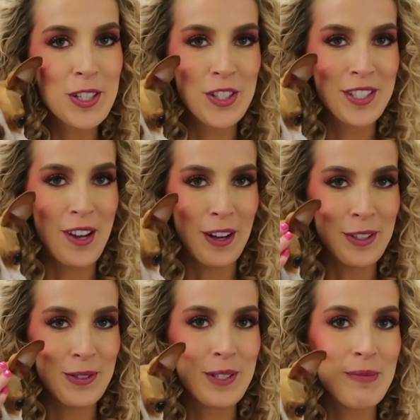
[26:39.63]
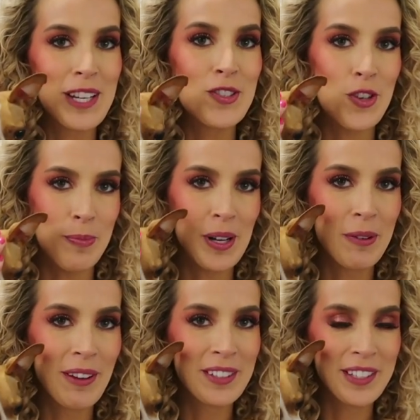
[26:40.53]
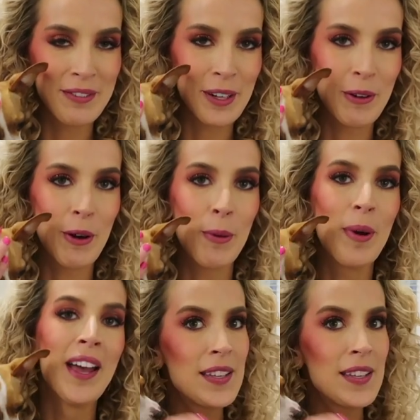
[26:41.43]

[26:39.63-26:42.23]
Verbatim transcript: She's not used to me jumping around the living room.